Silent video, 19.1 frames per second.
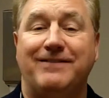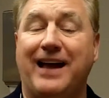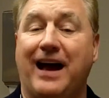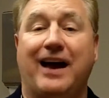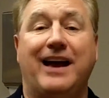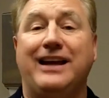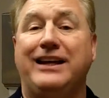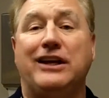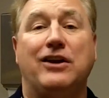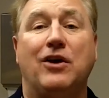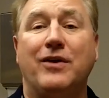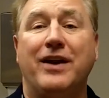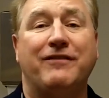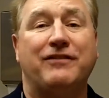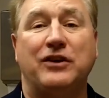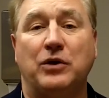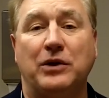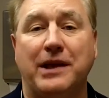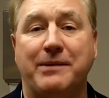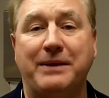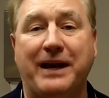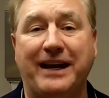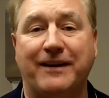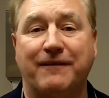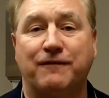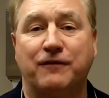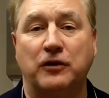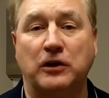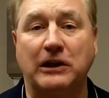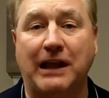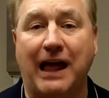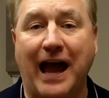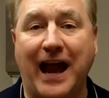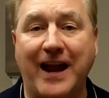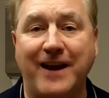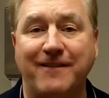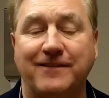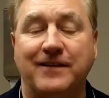Now, you don't have to eliminate it for
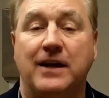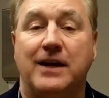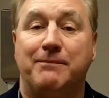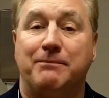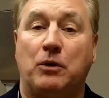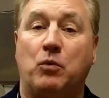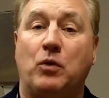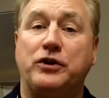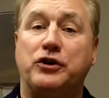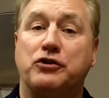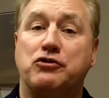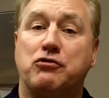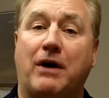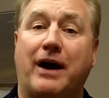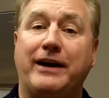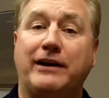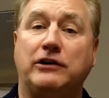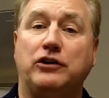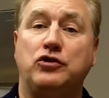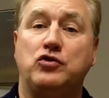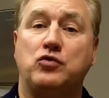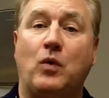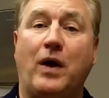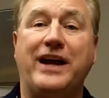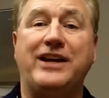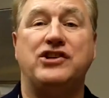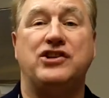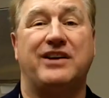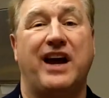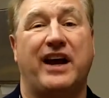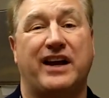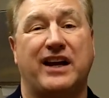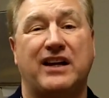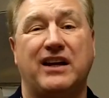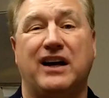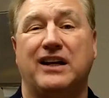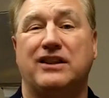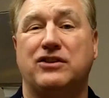life, but when you're trying to lose weight, you got
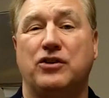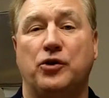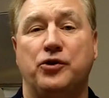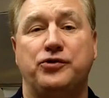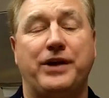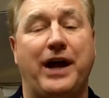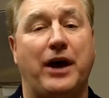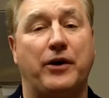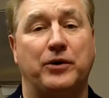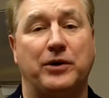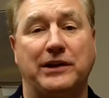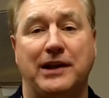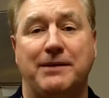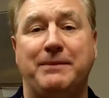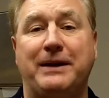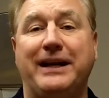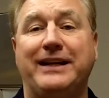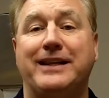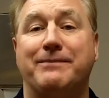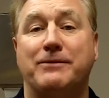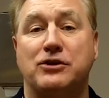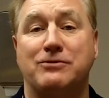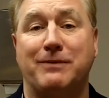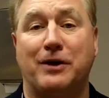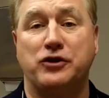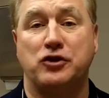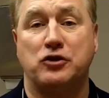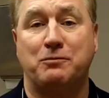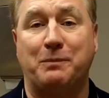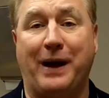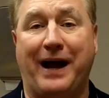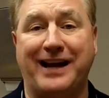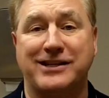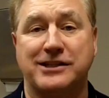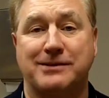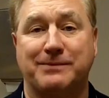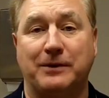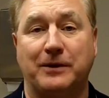to cut those down or eliminate them as much as
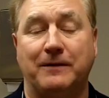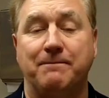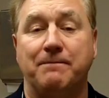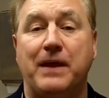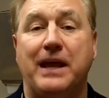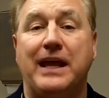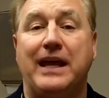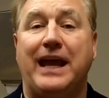possible,